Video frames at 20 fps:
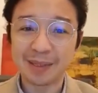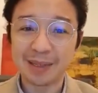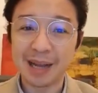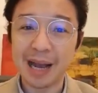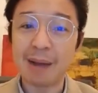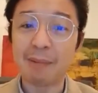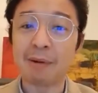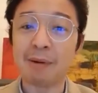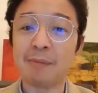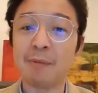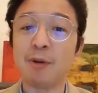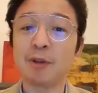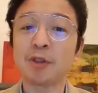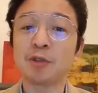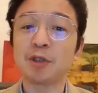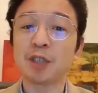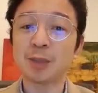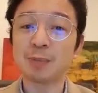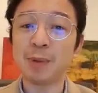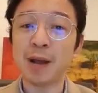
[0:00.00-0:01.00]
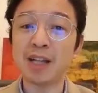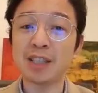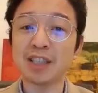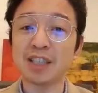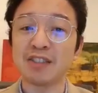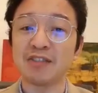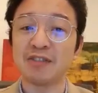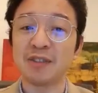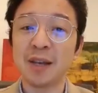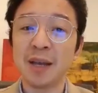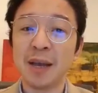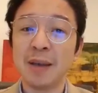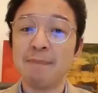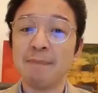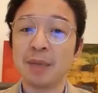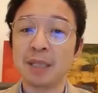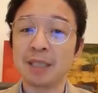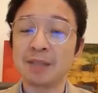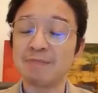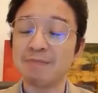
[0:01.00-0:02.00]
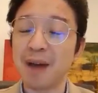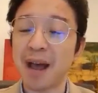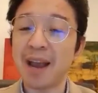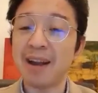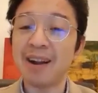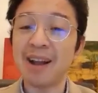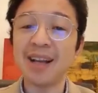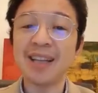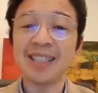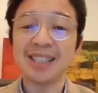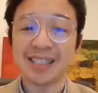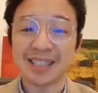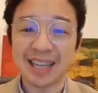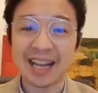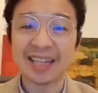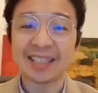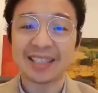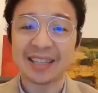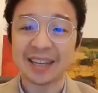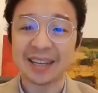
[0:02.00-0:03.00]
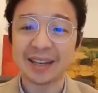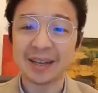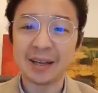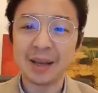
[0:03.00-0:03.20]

Our most responsive, Ms. Myra Sadie.